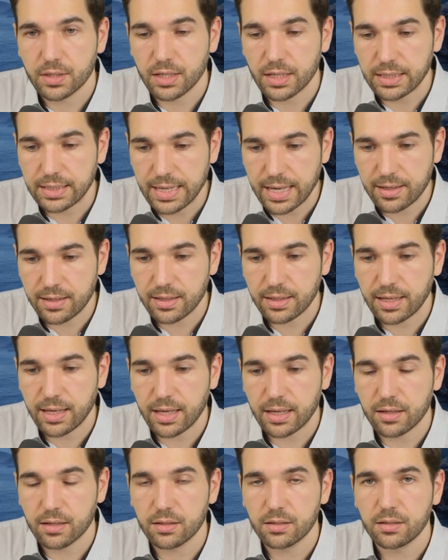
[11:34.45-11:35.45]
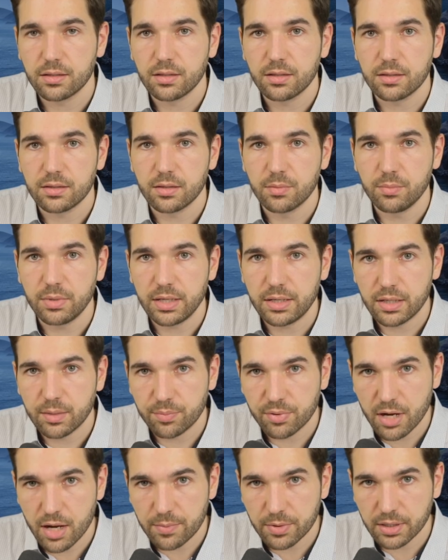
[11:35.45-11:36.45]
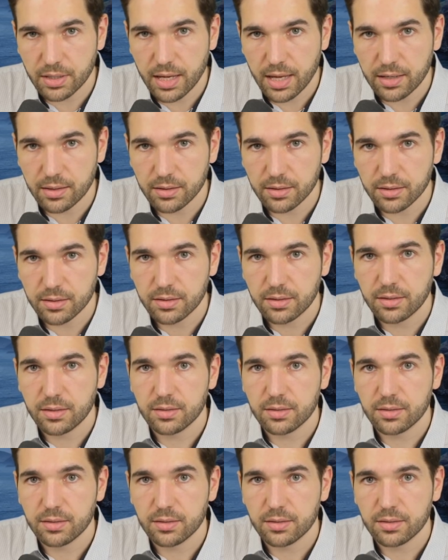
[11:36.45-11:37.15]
Again and again, the media propaganda,